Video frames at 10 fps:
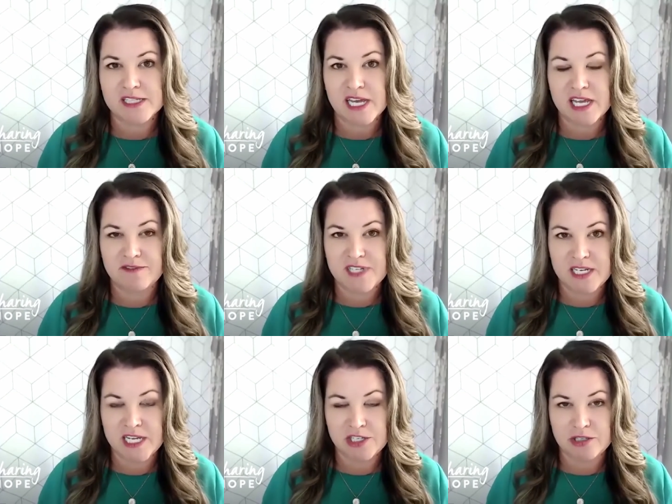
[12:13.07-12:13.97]
I have
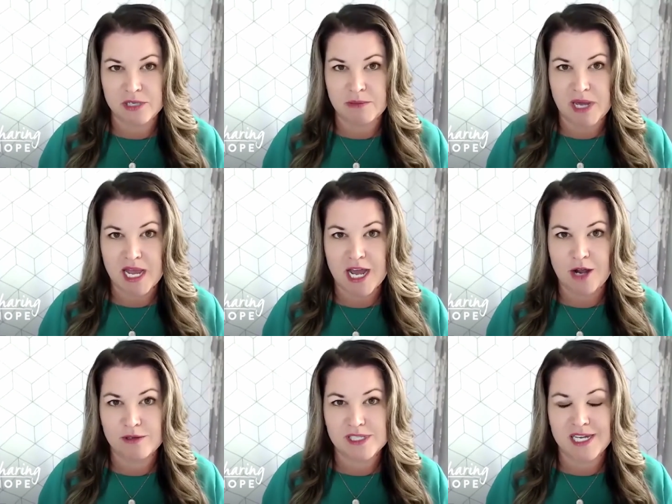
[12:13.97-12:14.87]
teenagers in my
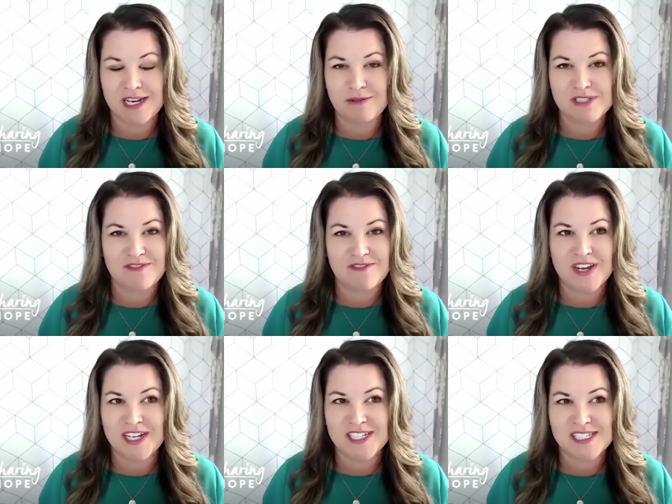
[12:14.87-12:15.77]
house, and it was the
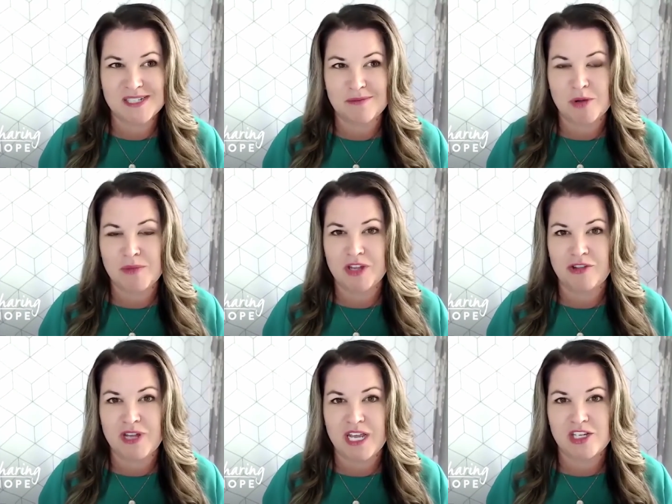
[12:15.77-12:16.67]
funniest moment the other day.